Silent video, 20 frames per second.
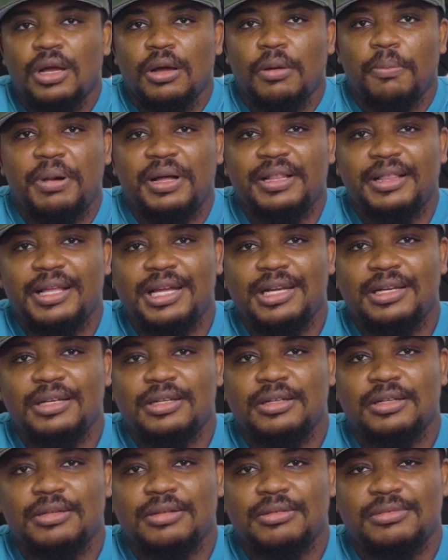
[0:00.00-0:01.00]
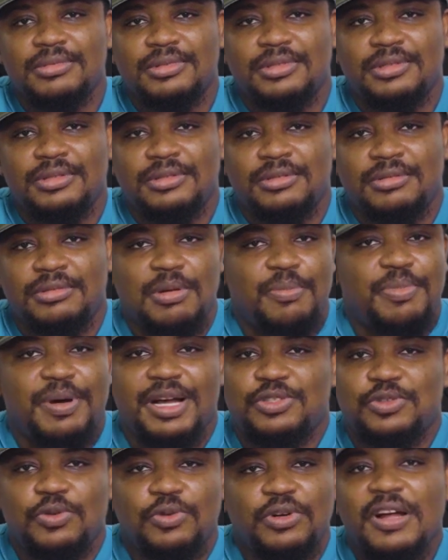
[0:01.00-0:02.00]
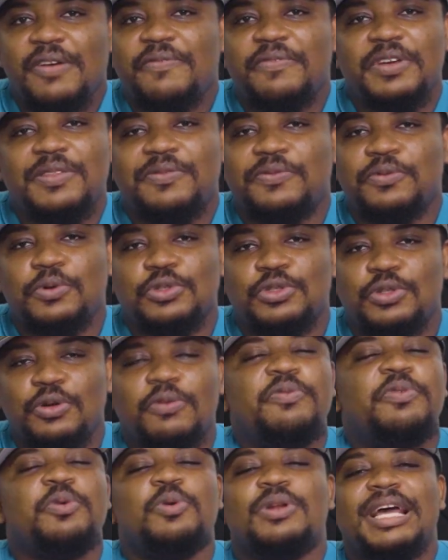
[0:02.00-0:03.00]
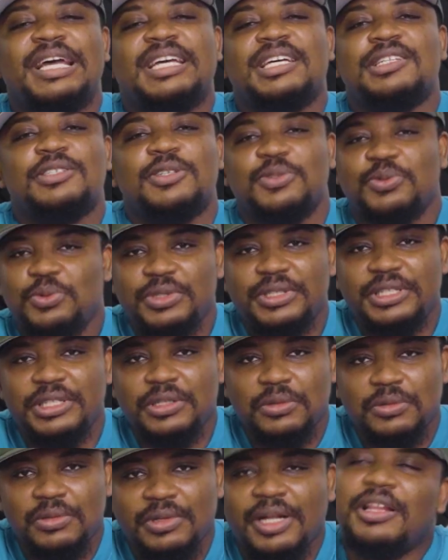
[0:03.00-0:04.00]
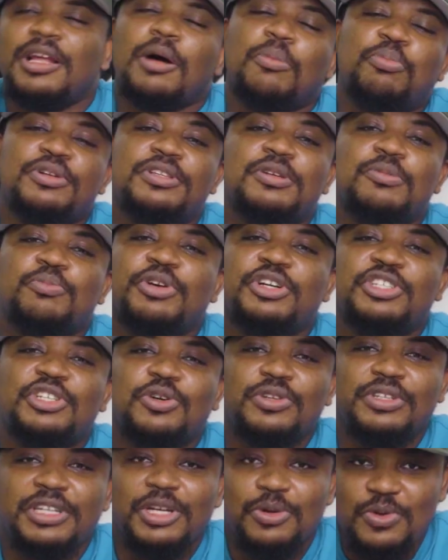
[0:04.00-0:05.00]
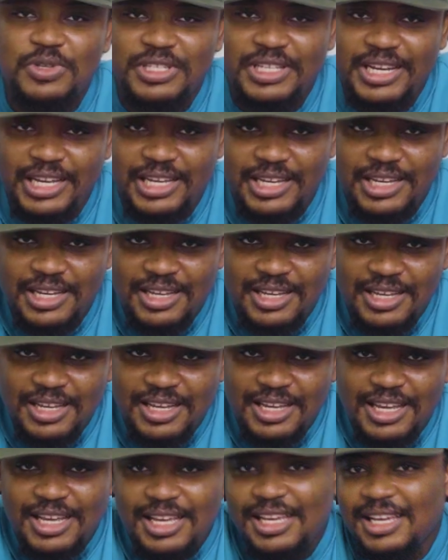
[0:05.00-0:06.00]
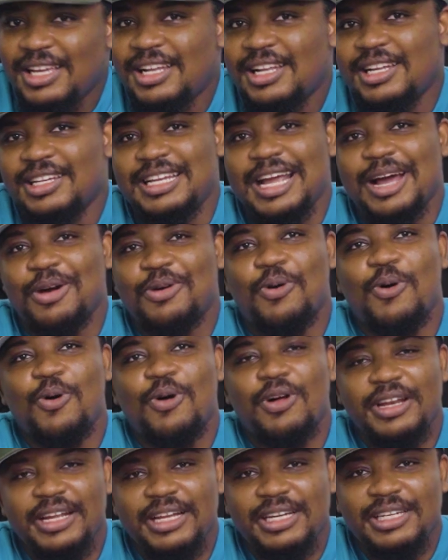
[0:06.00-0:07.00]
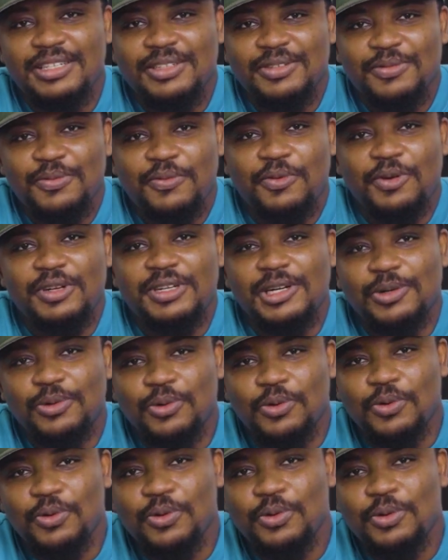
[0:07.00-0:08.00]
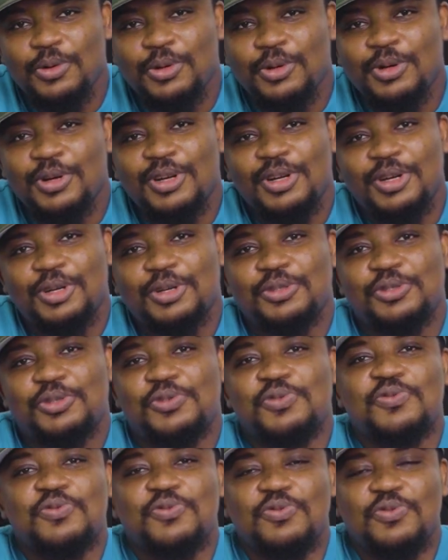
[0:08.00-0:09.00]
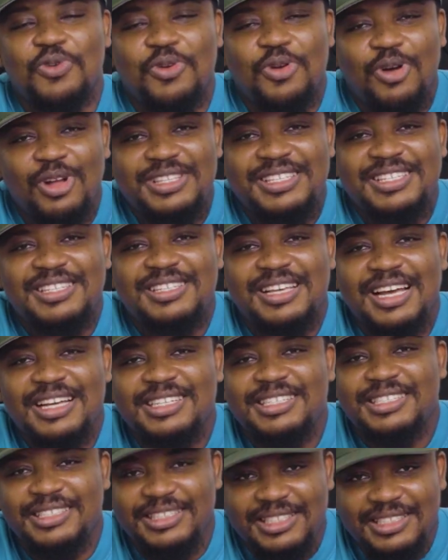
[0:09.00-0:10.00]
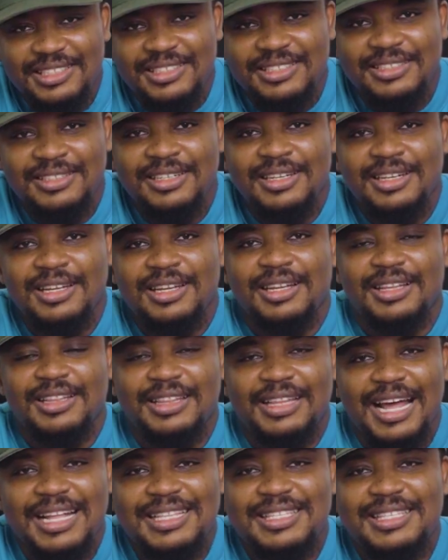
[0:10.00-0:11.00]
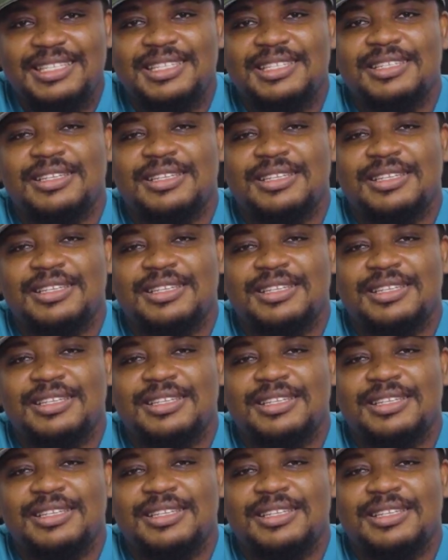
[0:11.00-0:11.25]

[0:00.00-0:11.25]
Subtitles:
But then the Barcelona faithfuls don't feel like it's a good deal, and they are putting pressure on Deku's neck. They are calling for Deku to not sanction that